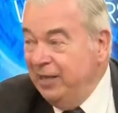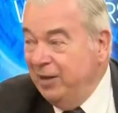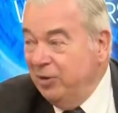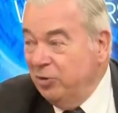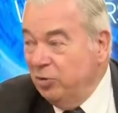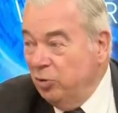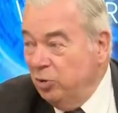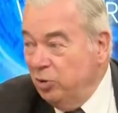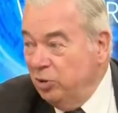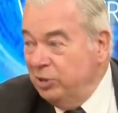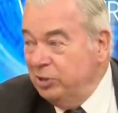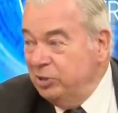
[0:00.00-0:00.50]
they
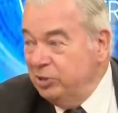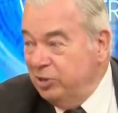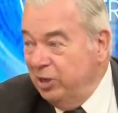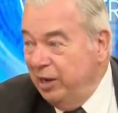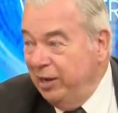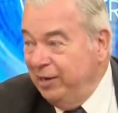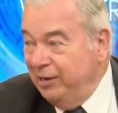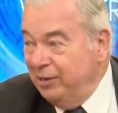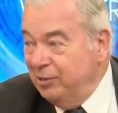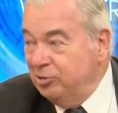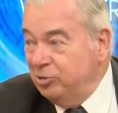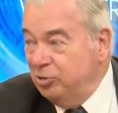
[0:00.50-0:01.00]
are all
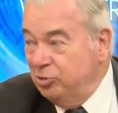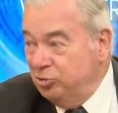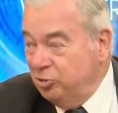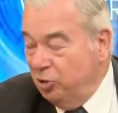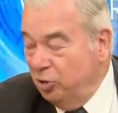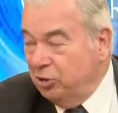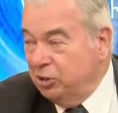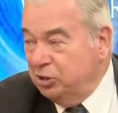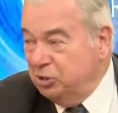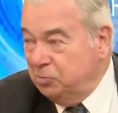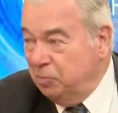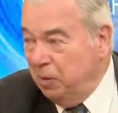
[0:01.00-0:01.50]
entitled to
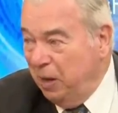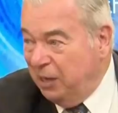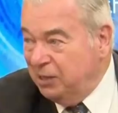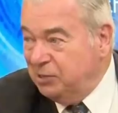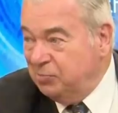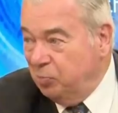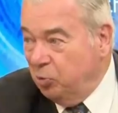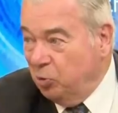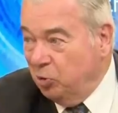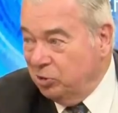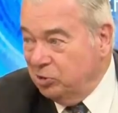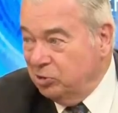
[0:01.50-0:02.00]
Turkish
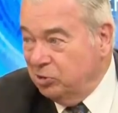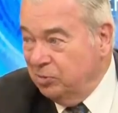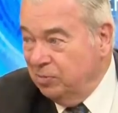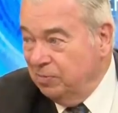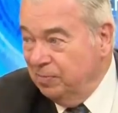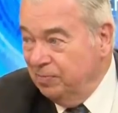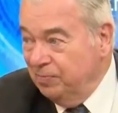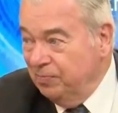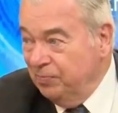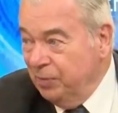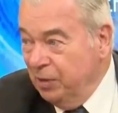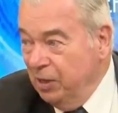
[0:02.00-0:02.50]
passports,
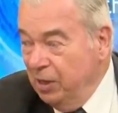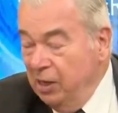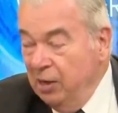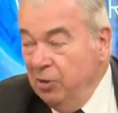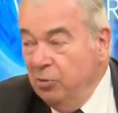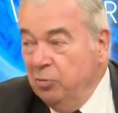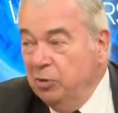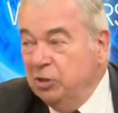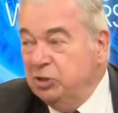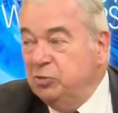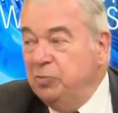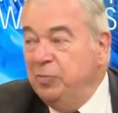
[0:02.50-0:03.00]

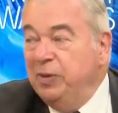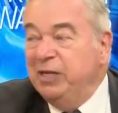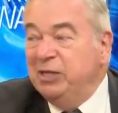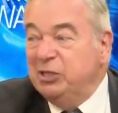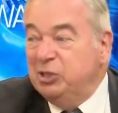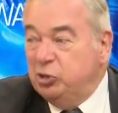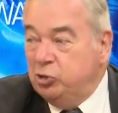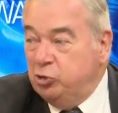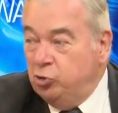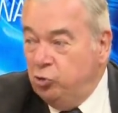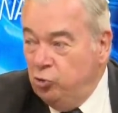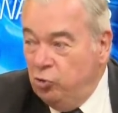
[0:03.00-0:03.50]
which
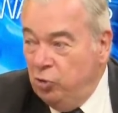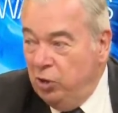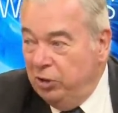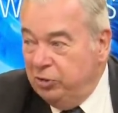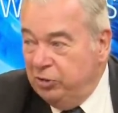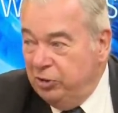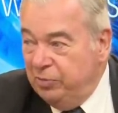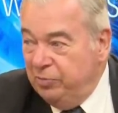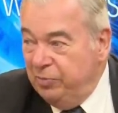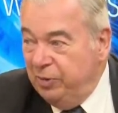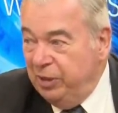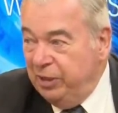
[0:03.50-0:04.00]
means
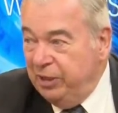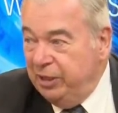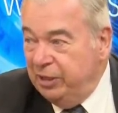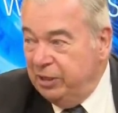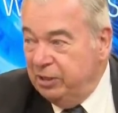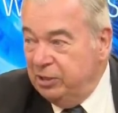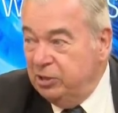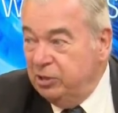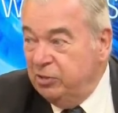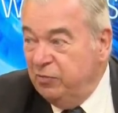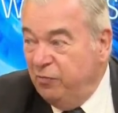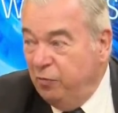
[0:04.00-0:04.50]
200
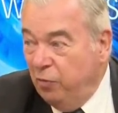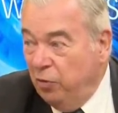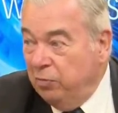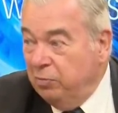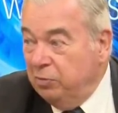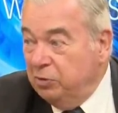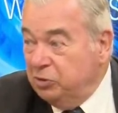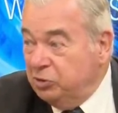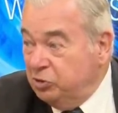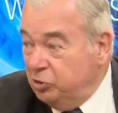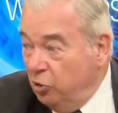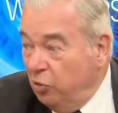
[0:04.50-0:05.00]
million
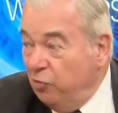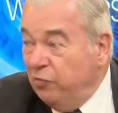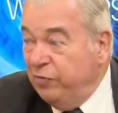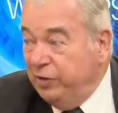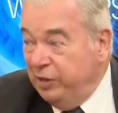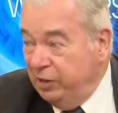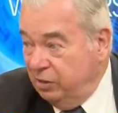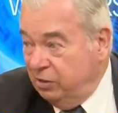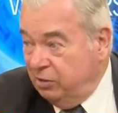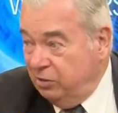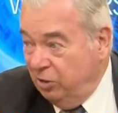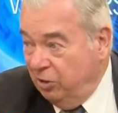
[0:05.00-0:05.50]
former
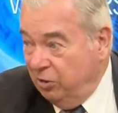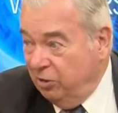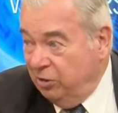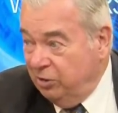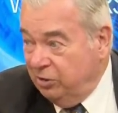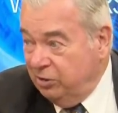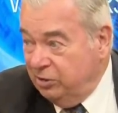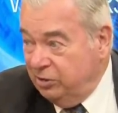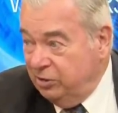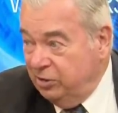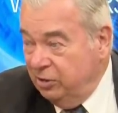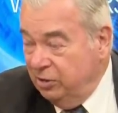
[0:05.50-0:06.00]
Soviet
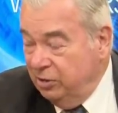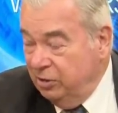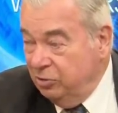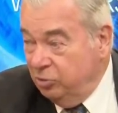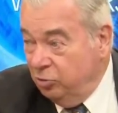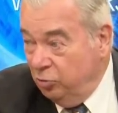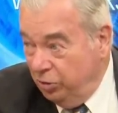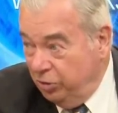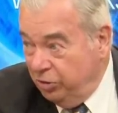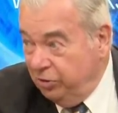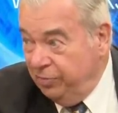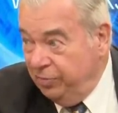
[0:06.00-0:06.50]
Turks,
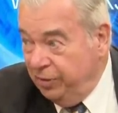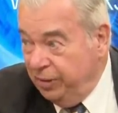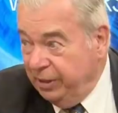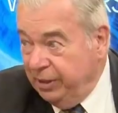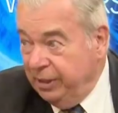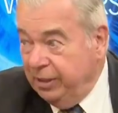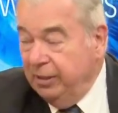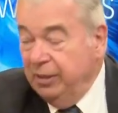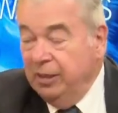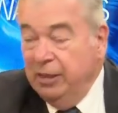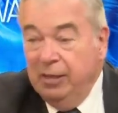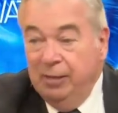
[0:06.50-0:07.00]
200
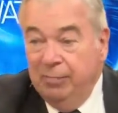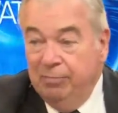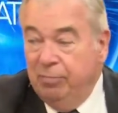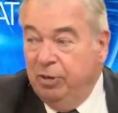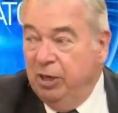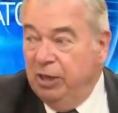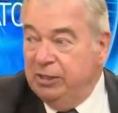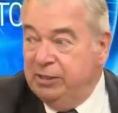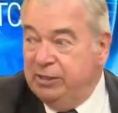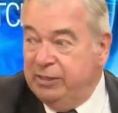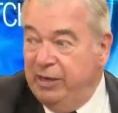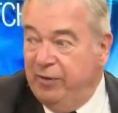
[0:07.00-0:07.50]
million,
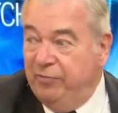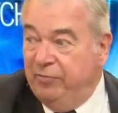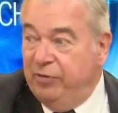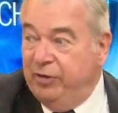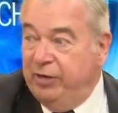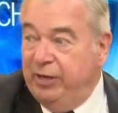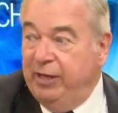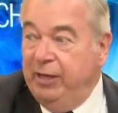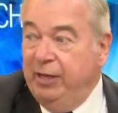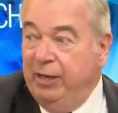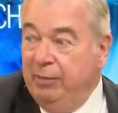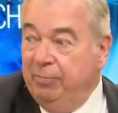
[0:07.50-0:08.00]
plus
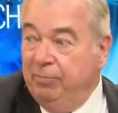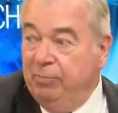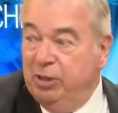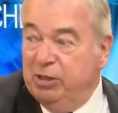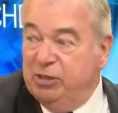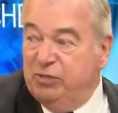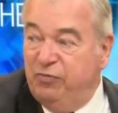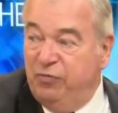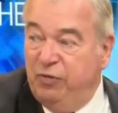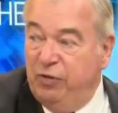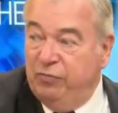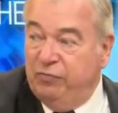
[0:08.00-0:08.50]
70,
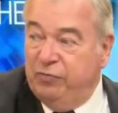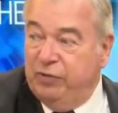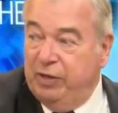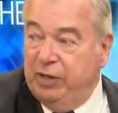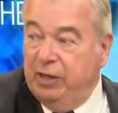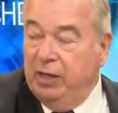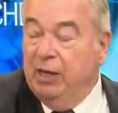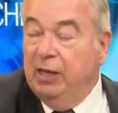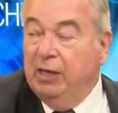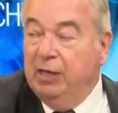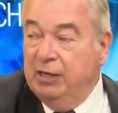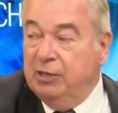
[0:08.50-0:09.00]
plus
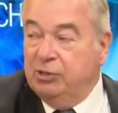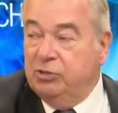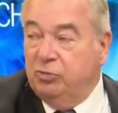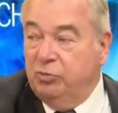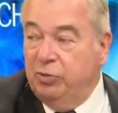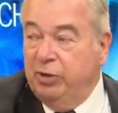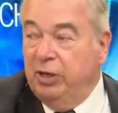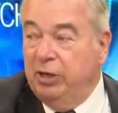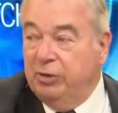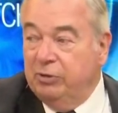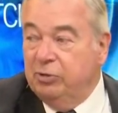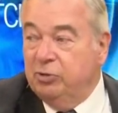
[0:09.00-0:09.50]
50 is
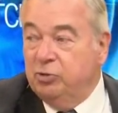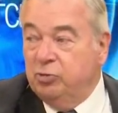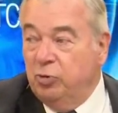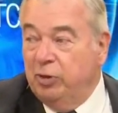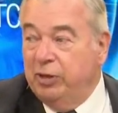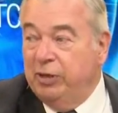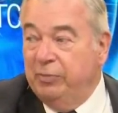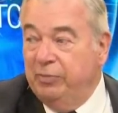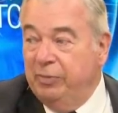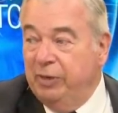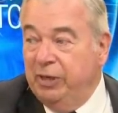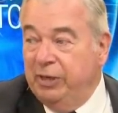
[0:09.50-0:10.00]

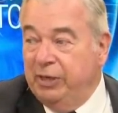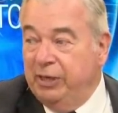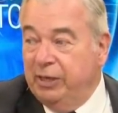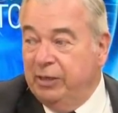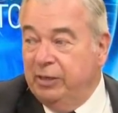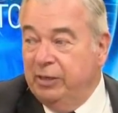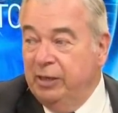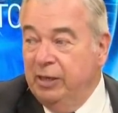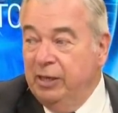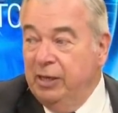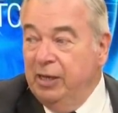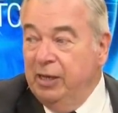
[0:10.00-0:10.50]
320
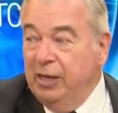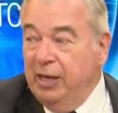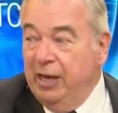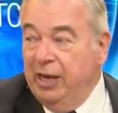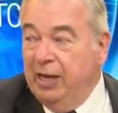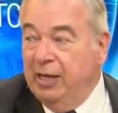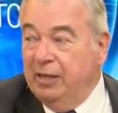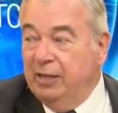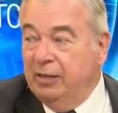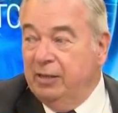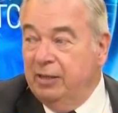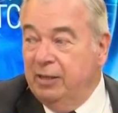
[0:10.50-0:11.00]
million,
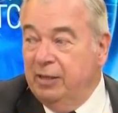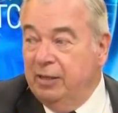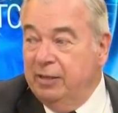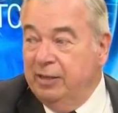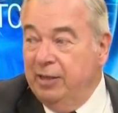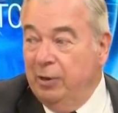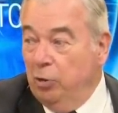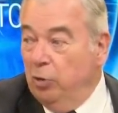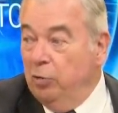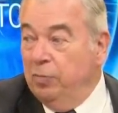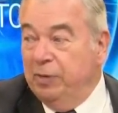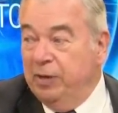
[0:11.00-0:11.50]
and
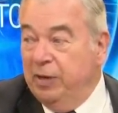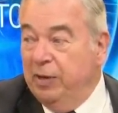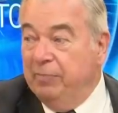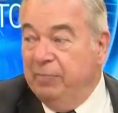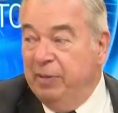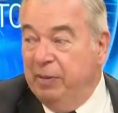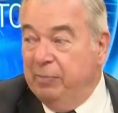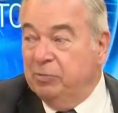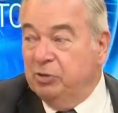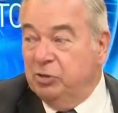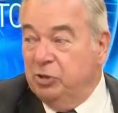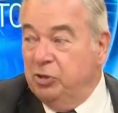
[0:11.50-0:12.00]
they all become
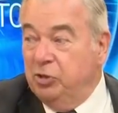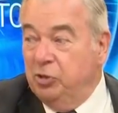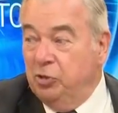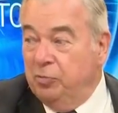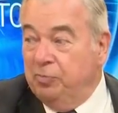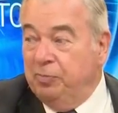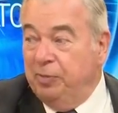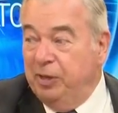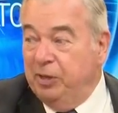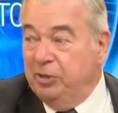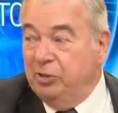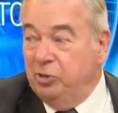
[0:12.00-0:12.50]
members of the
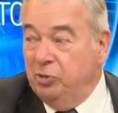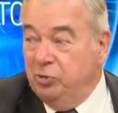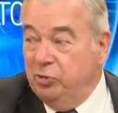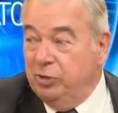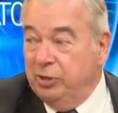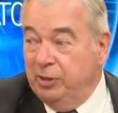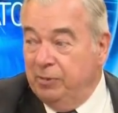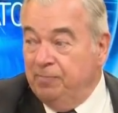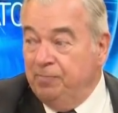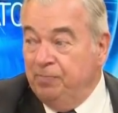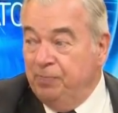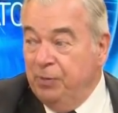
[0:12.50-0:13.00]
European
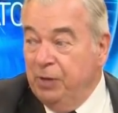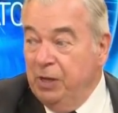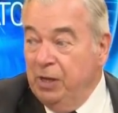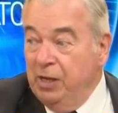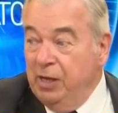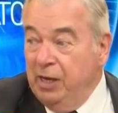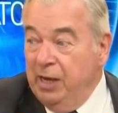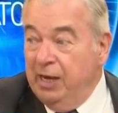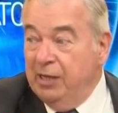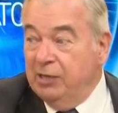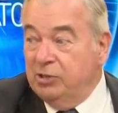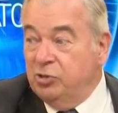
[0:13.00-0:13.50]
Union.
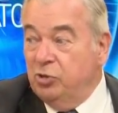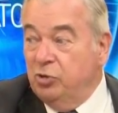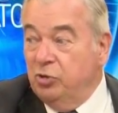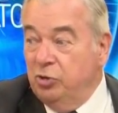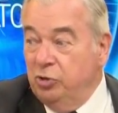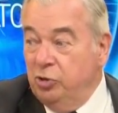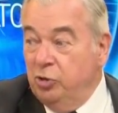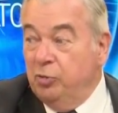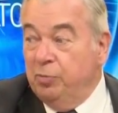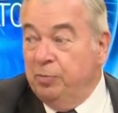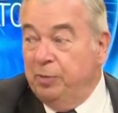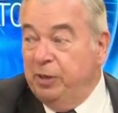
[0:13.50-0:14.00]
And so
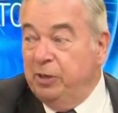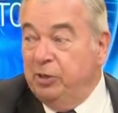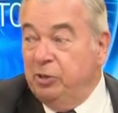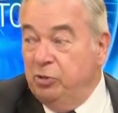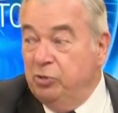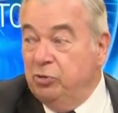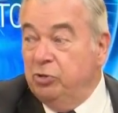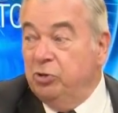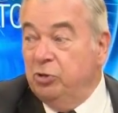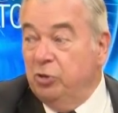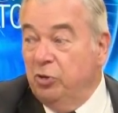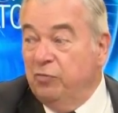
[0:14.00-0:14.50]
the European
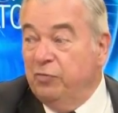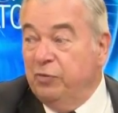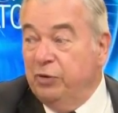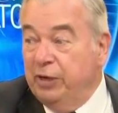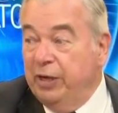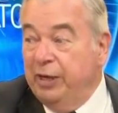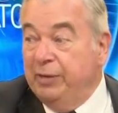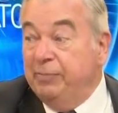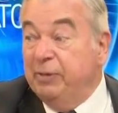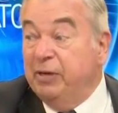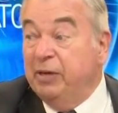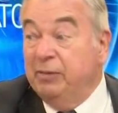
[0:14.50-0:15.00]
Union
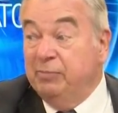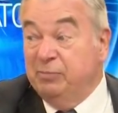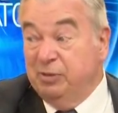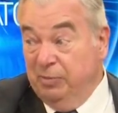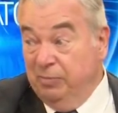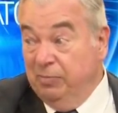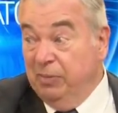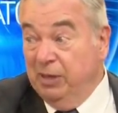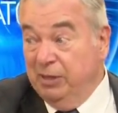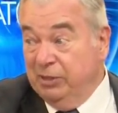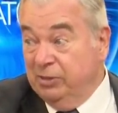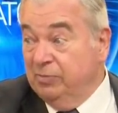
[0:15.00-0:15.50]
overnight becomes a
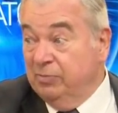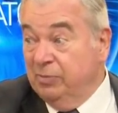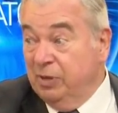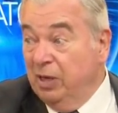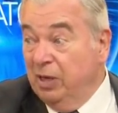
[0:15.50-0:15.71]
Muslim